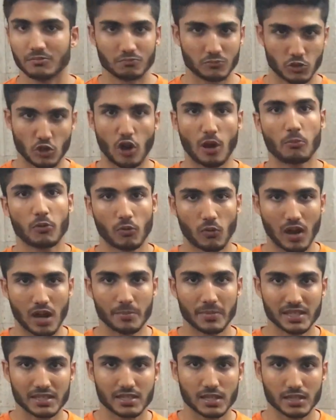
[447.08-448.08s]
job
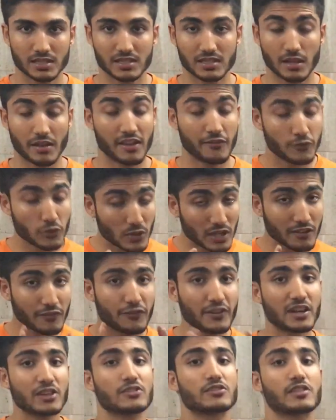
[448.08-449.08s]
requirements and stuff. If you can
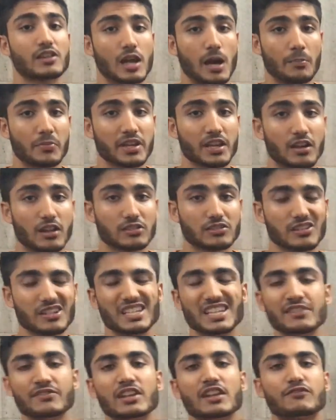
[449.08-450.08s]
fit into the company culture,
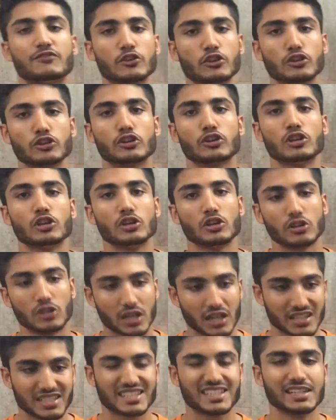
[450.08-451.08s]
even if your
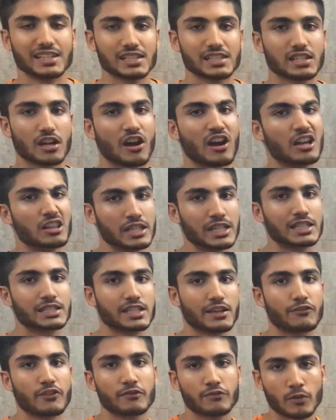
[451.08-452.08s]
skills are a little
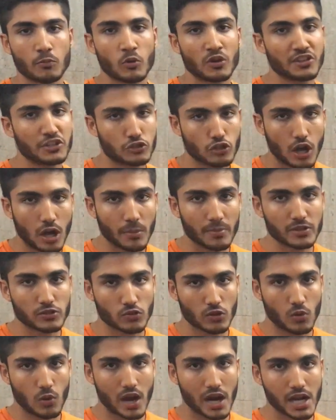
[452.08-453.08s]
different from what the job is
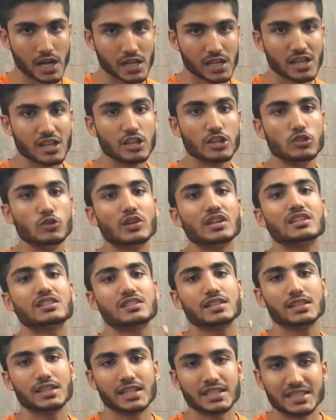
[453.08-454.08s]
required, you can
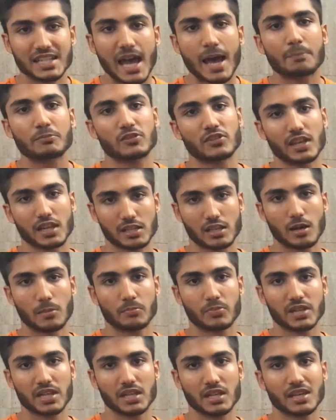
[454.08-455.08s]
still adapt to that
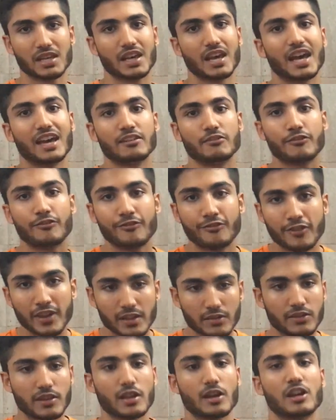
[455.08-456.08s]
company and
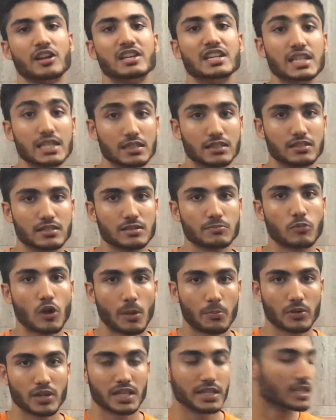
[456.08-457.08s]
fit their needs
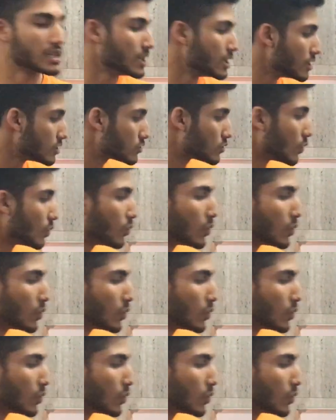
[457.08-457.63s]
properly. So